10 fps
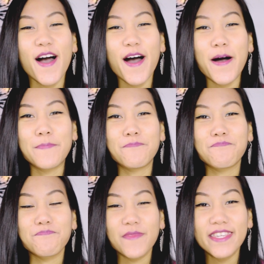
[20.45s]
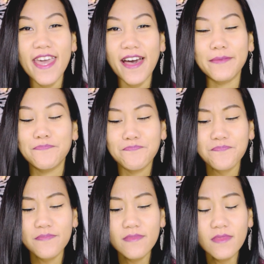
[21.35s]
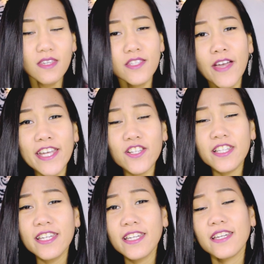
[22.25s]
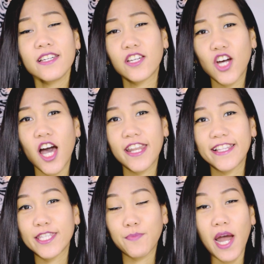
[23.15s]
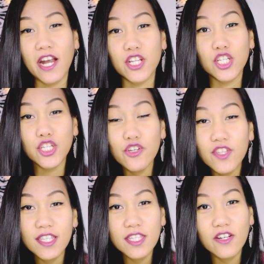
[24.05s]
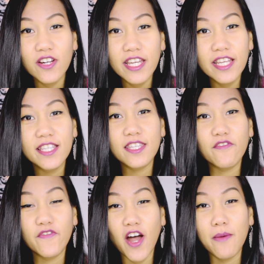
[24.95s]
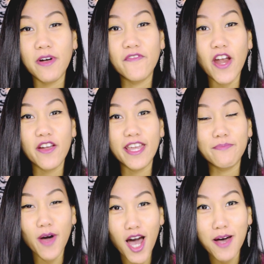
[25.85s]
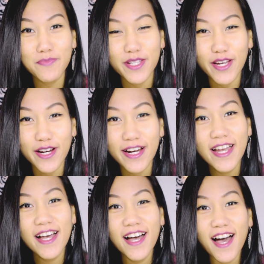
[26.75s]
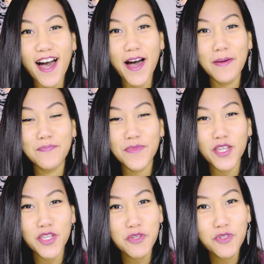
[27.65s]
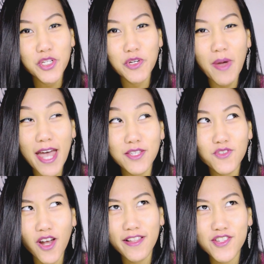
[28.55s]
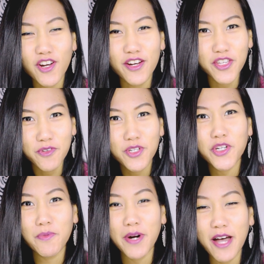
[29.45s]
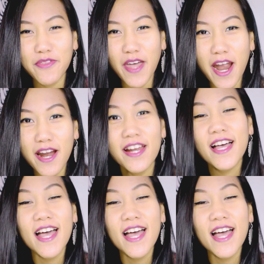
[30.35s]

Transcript: um, yeah, so I actually got inspired to do this series from a very popular um, YouTube astrologer YouTuber out there